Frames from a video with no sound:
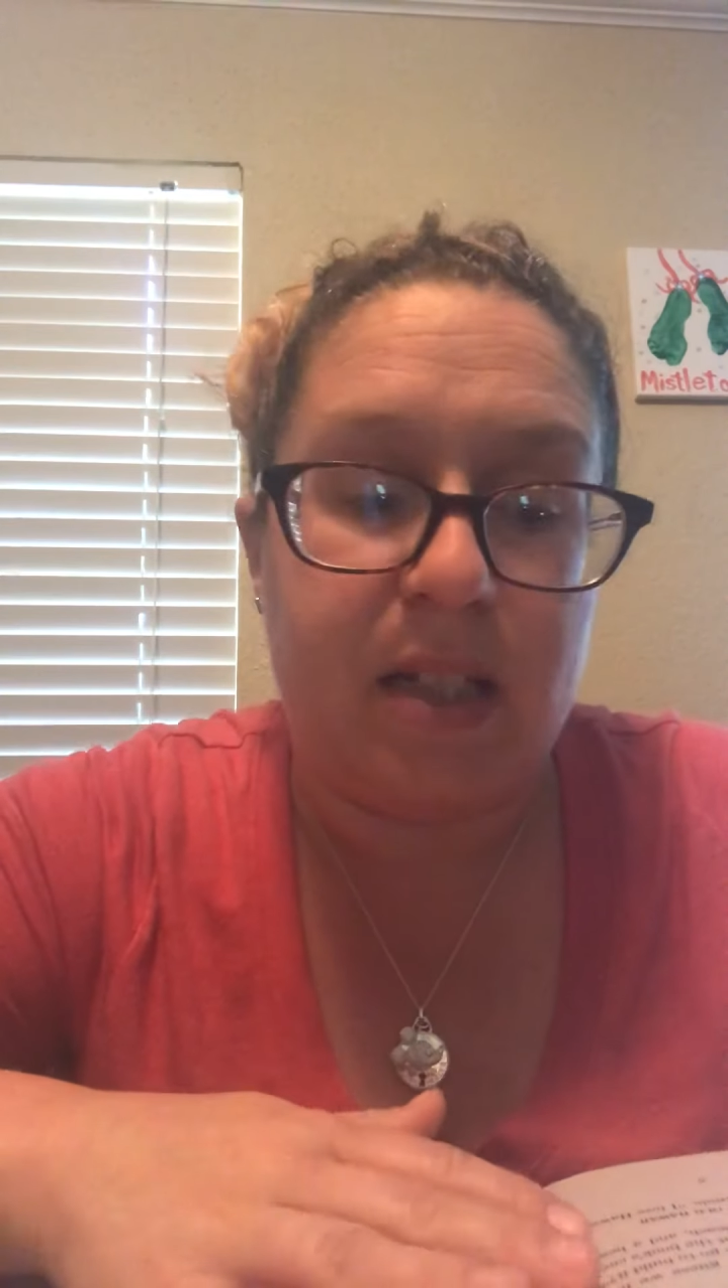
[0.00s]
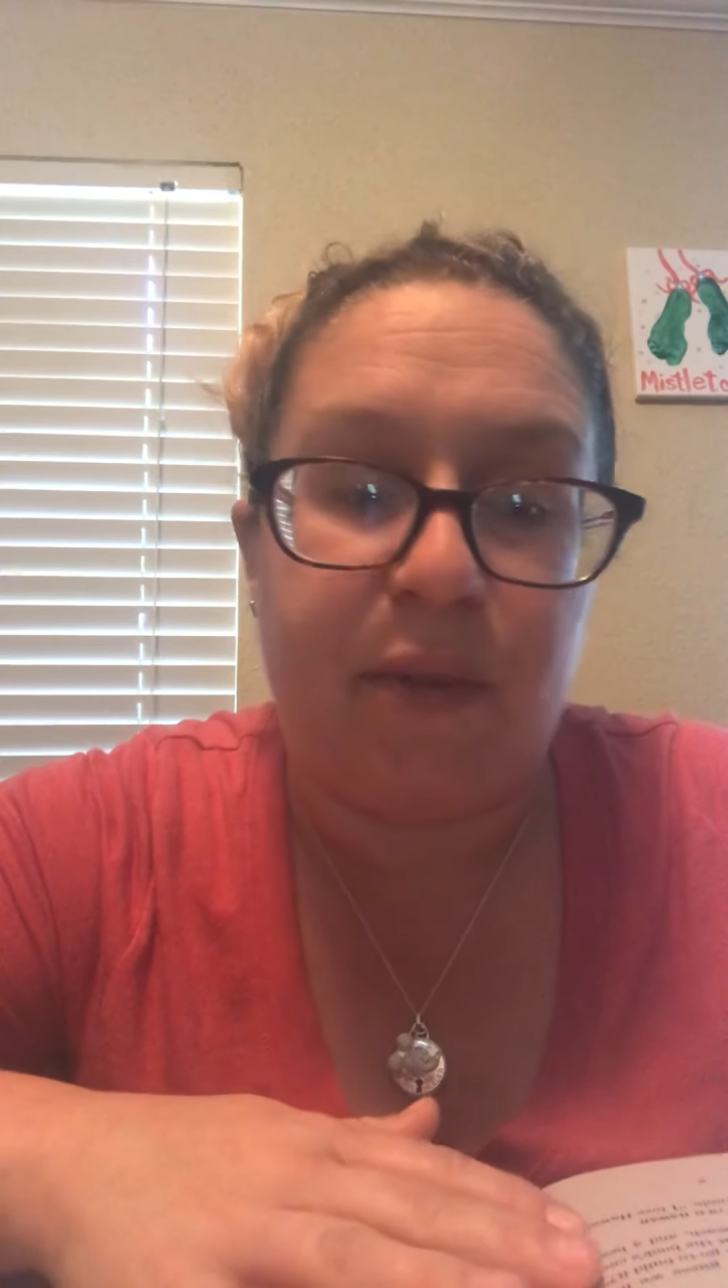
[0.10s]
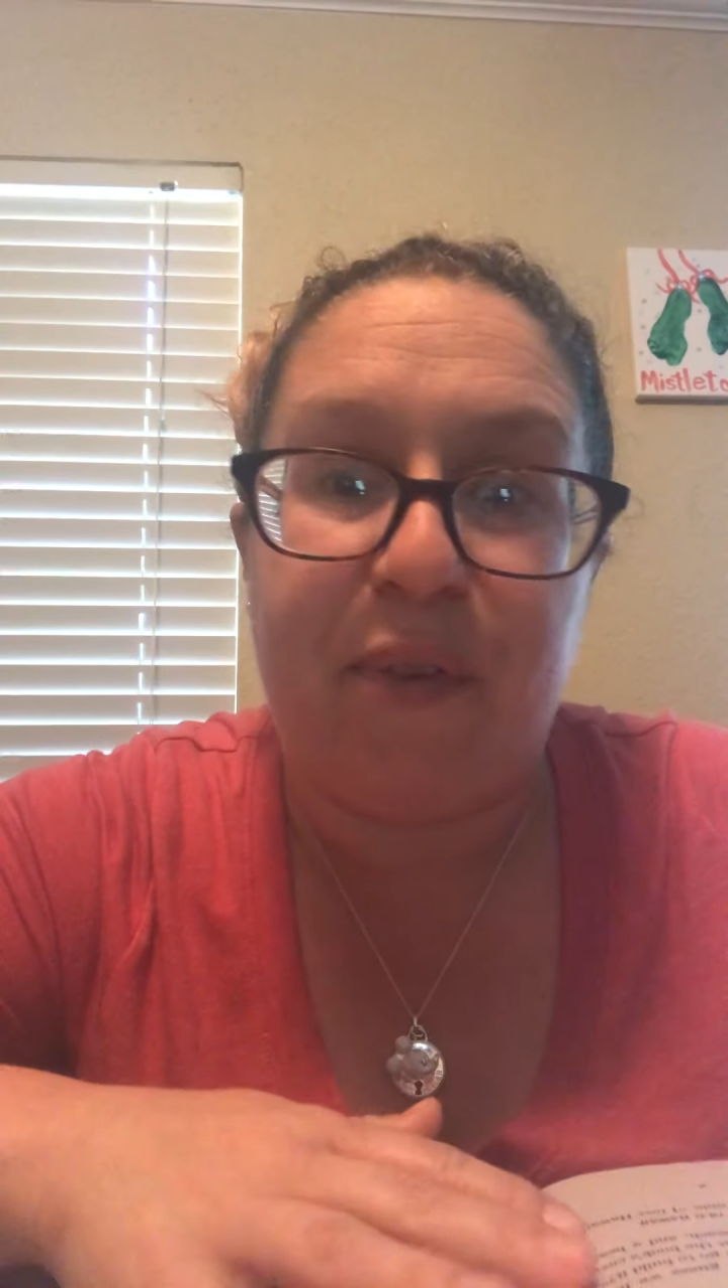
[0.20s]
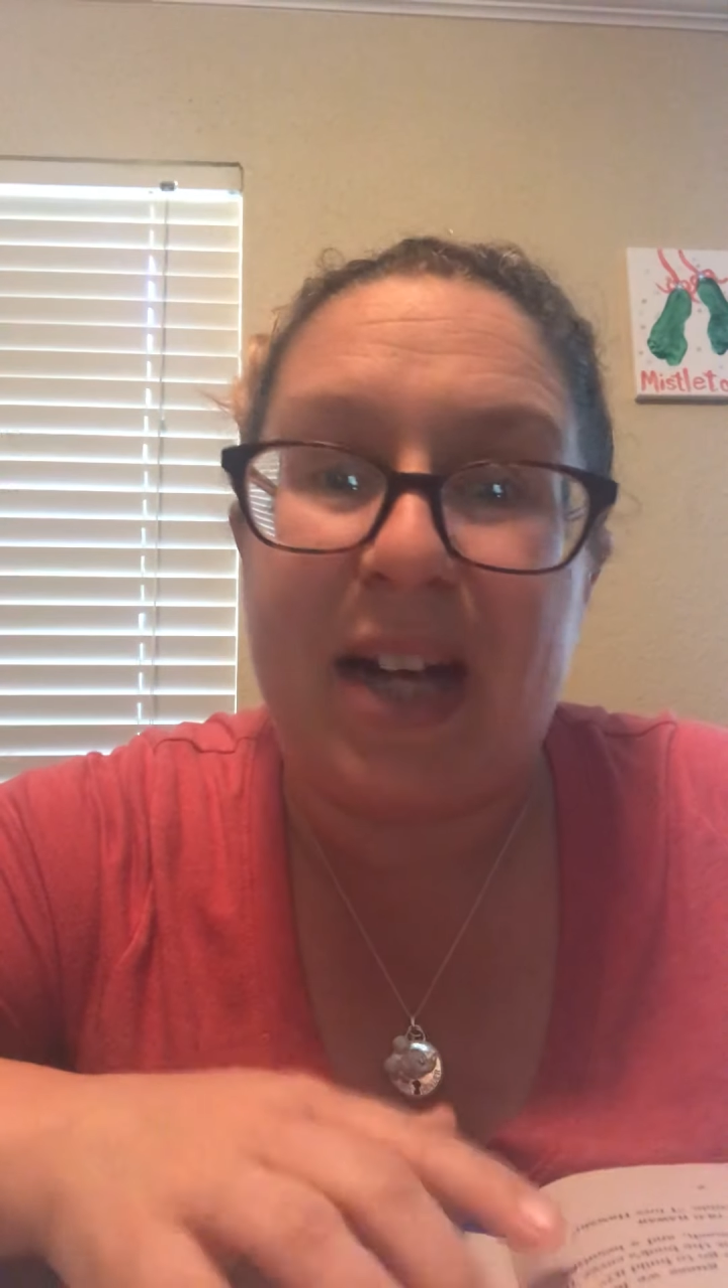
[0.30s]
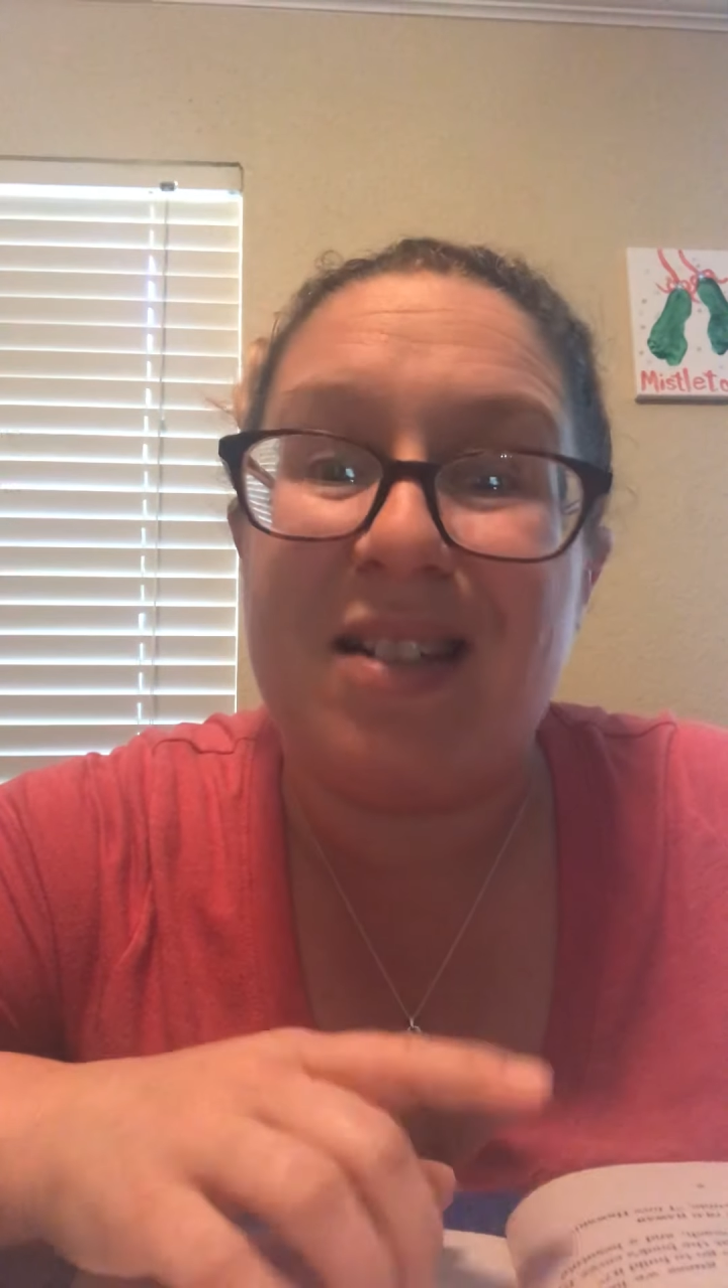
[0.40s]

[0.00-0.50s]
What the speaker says: to find a